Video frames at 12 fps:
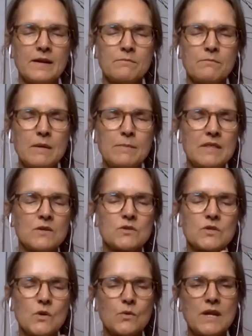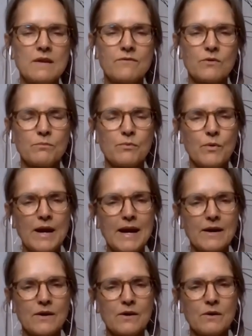Maybe there's no need for
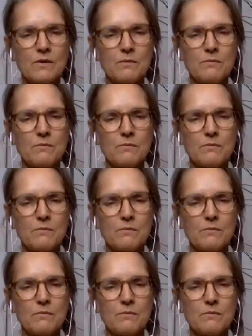prayer,